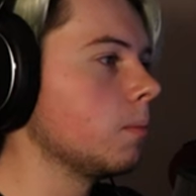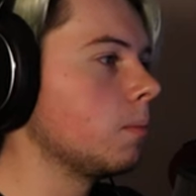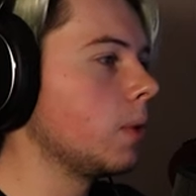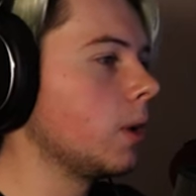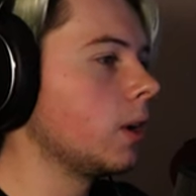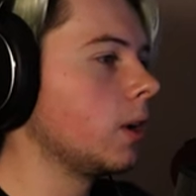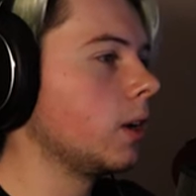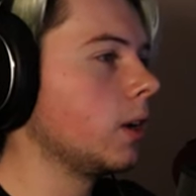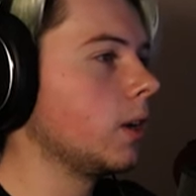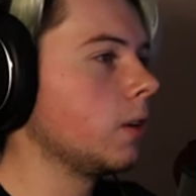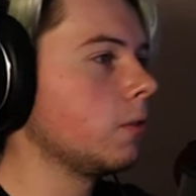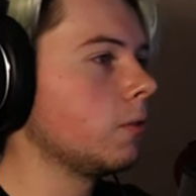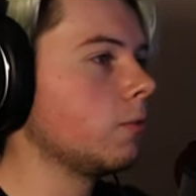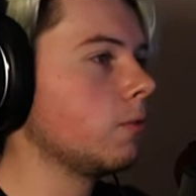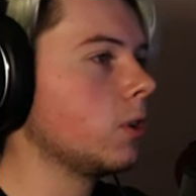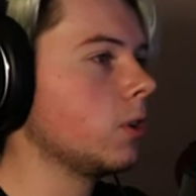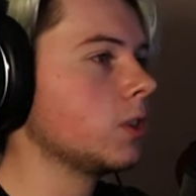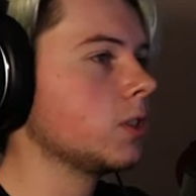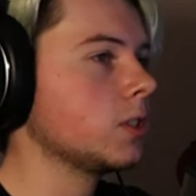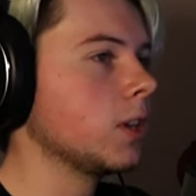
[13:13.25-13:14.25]
But uh,
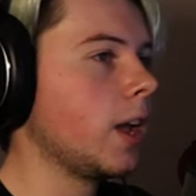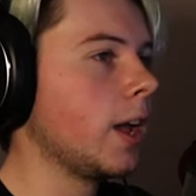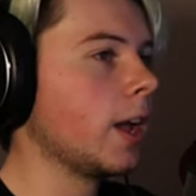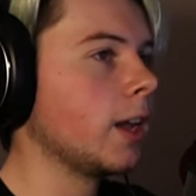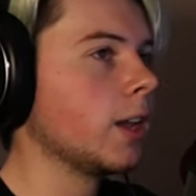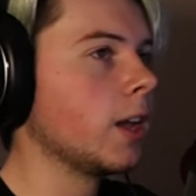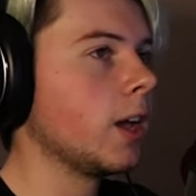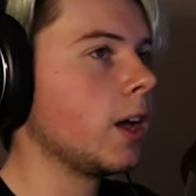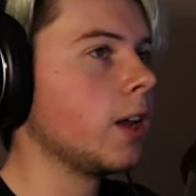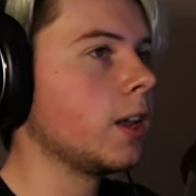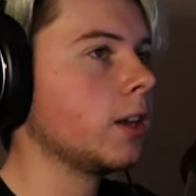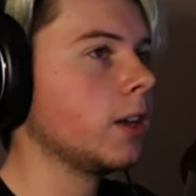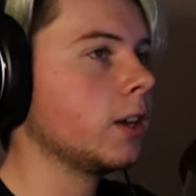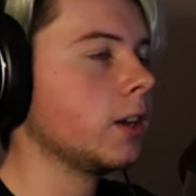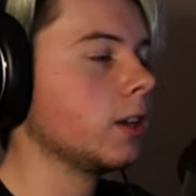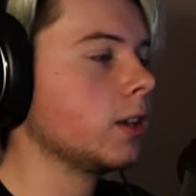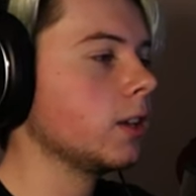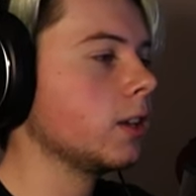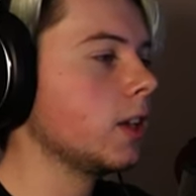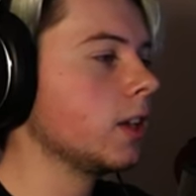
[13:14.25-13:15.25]
first, I gotta
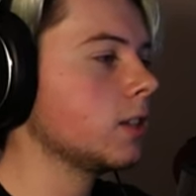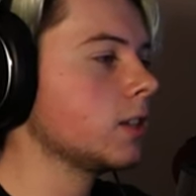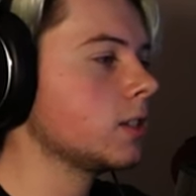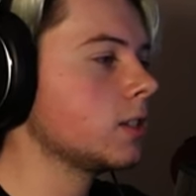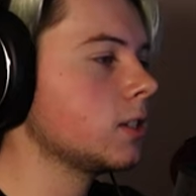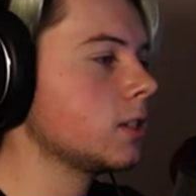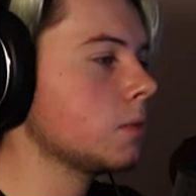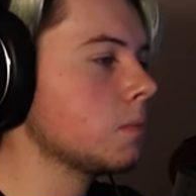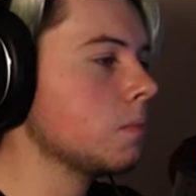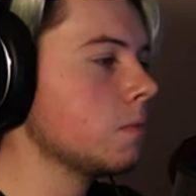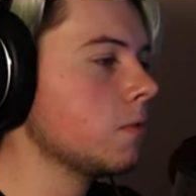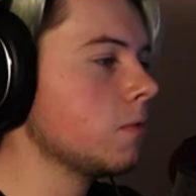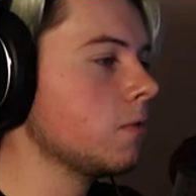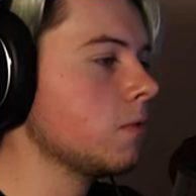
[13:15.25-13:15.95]
get some